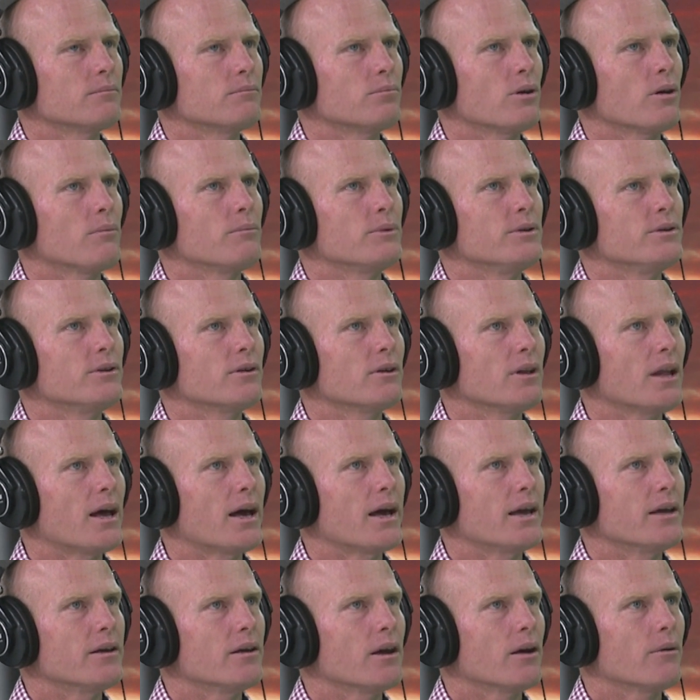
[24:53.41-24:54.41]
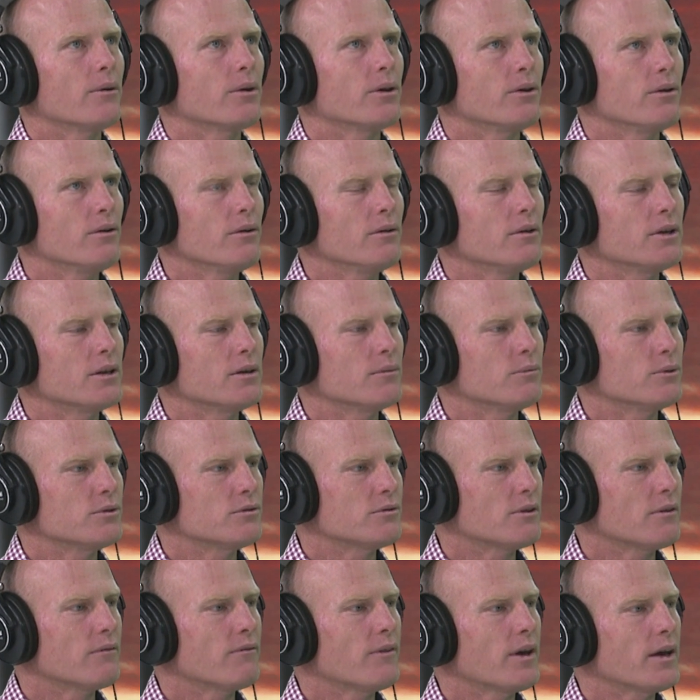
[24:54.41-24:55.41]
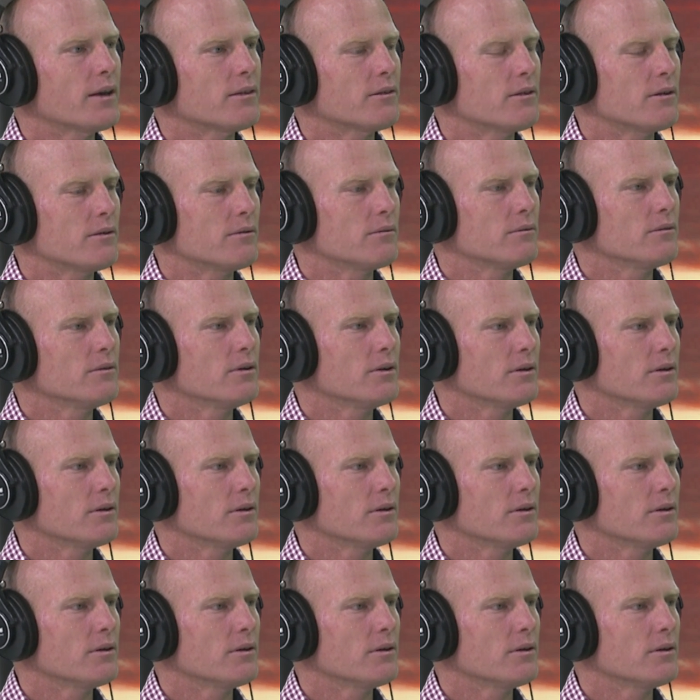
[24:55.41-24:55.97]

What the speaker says: probably delay going earlier was the fact that,